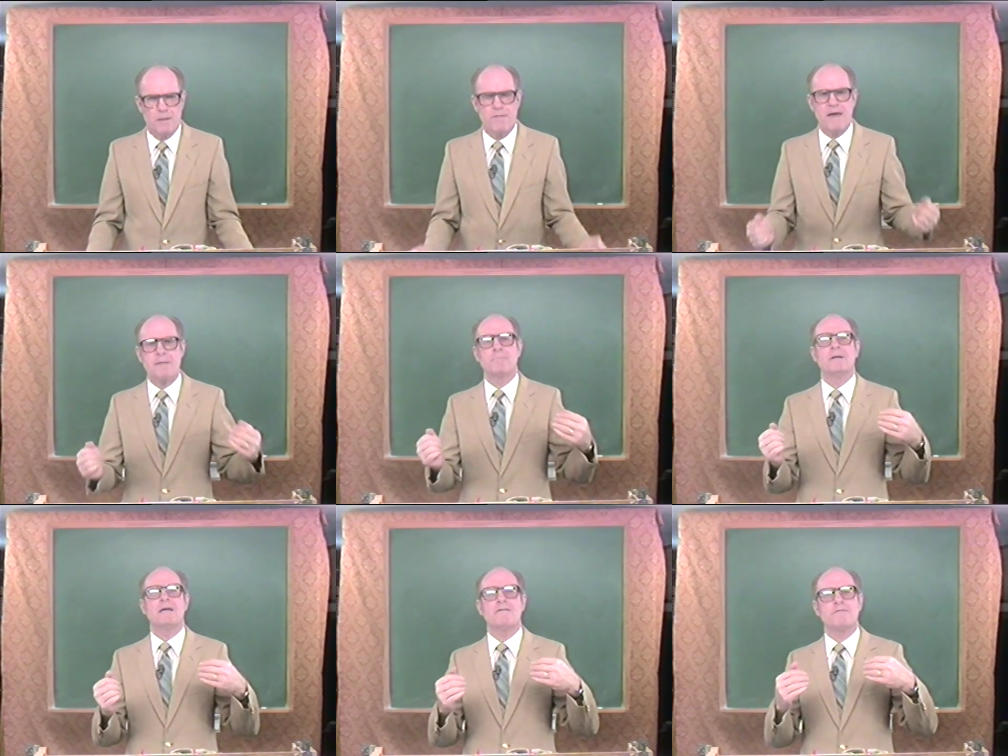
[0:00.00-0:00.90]
They
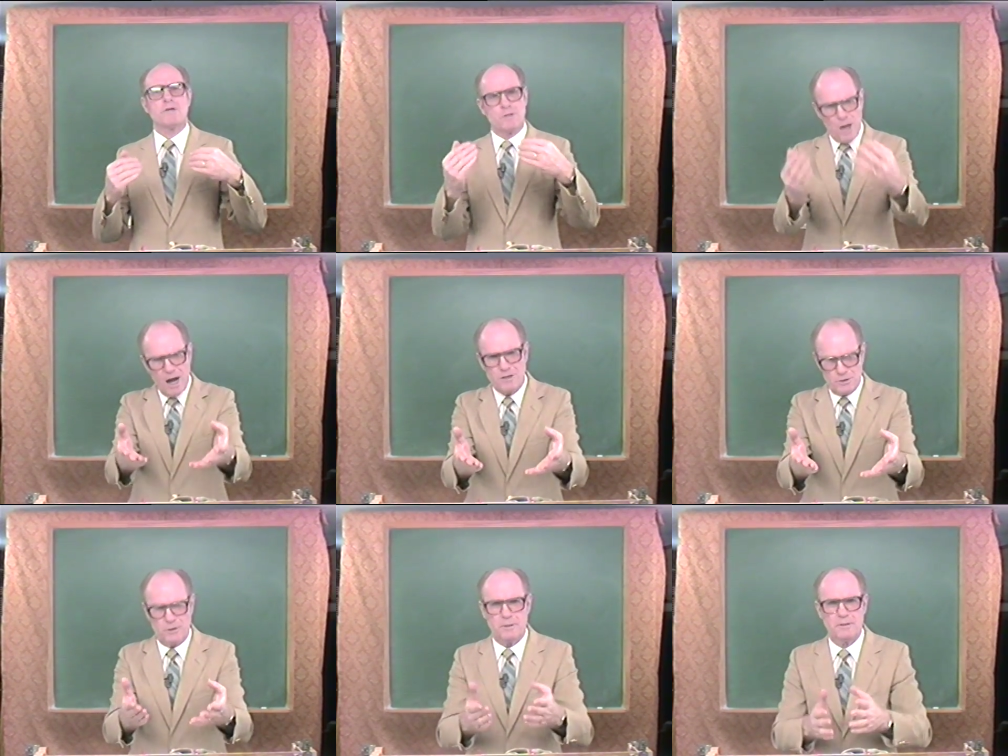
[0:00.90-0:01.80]
believe the
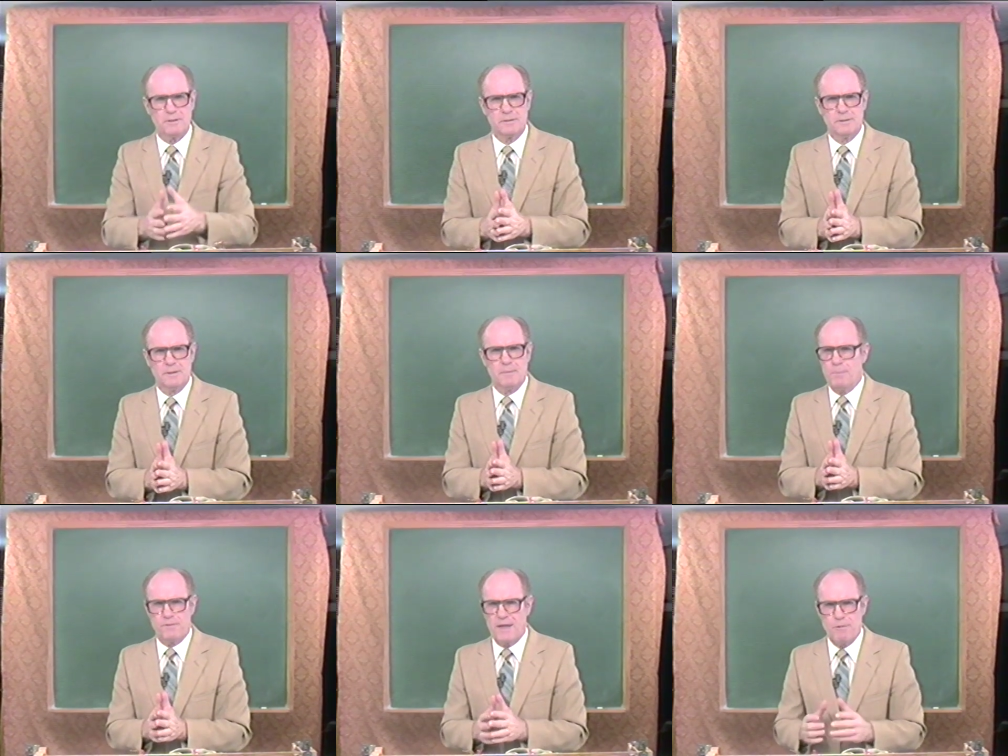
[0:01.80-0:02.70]
doctor,
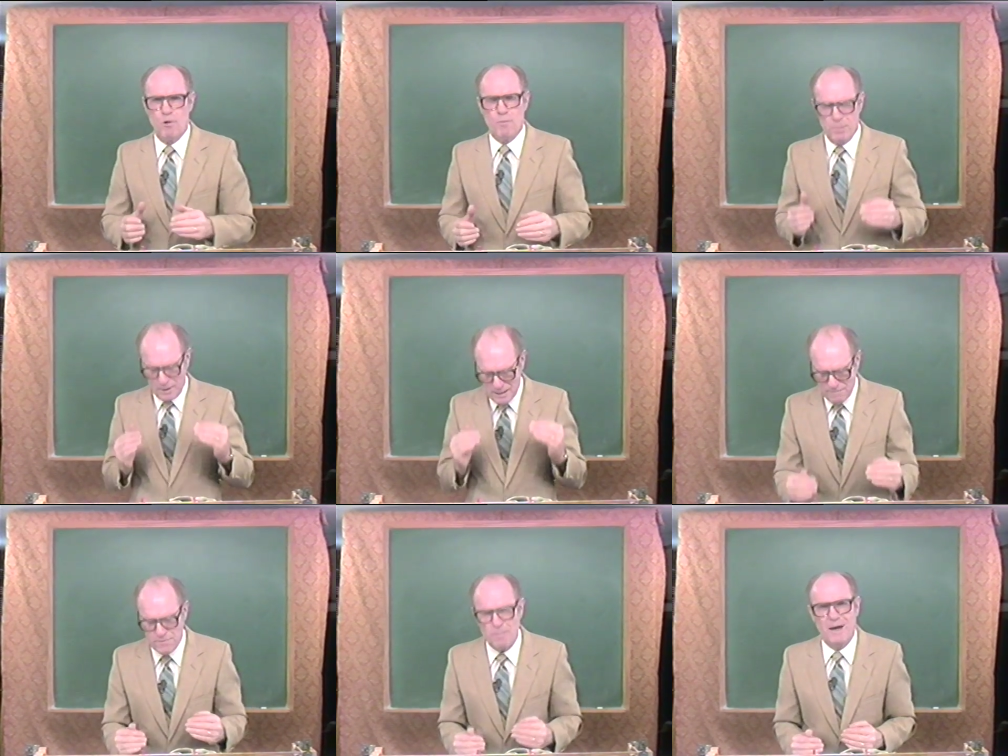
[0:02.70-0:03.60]
but they won't
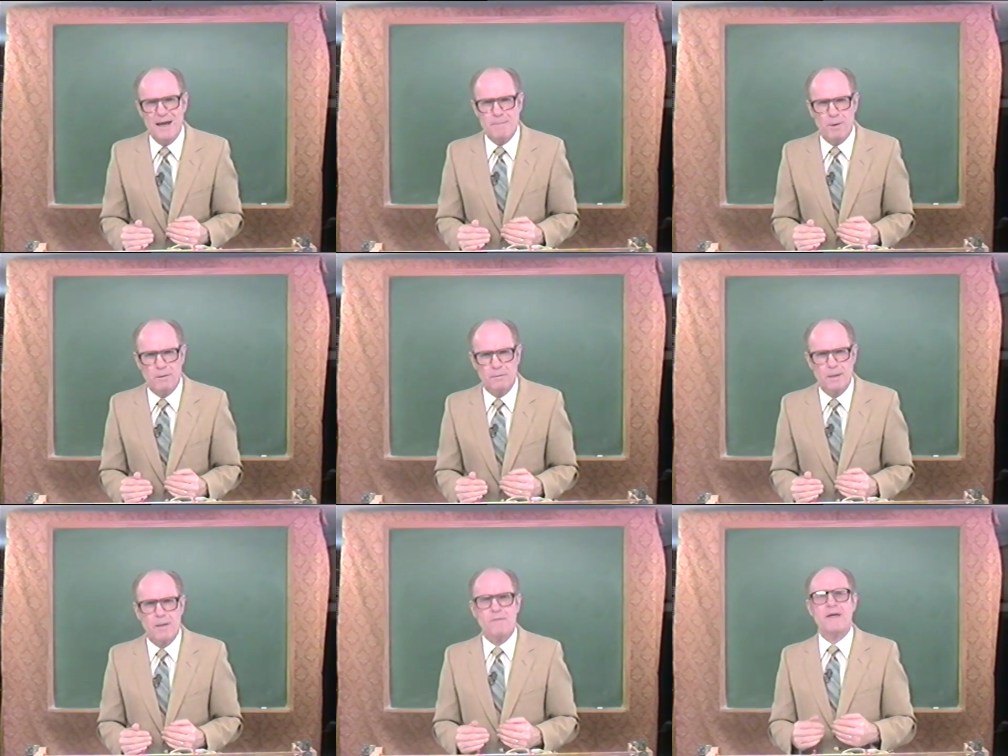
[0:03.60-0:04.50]
believe the Bible.
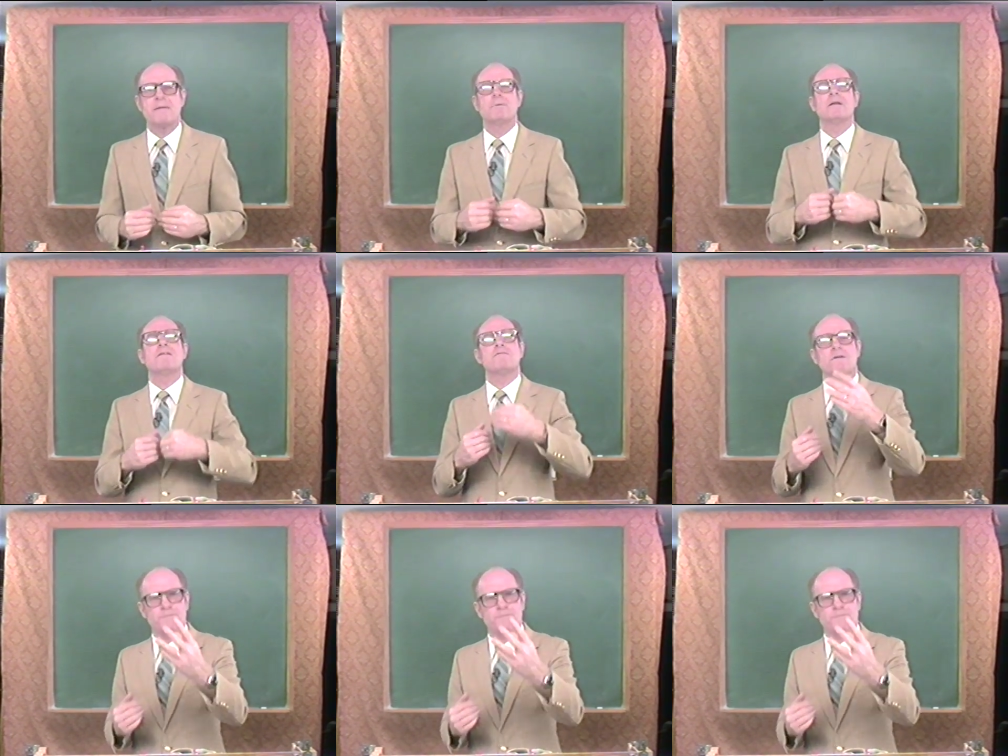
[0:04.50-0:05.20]
They believe the